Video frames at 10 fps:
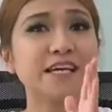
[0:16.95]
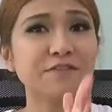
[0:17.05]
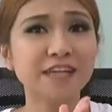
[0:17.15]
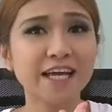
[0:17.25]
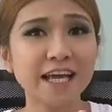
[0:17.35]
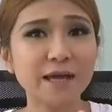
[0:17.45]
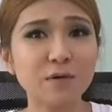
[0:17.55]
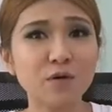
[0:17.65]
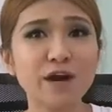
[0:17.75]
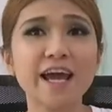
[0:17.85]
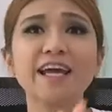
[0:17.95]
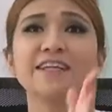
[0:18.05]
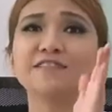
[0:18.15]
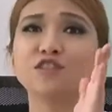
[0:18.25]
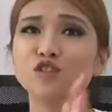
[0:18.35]
Ethernet cable
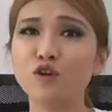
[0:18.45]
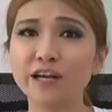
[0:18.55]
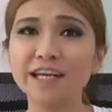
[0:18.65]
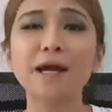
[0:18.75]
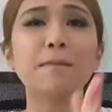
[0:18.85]
and installing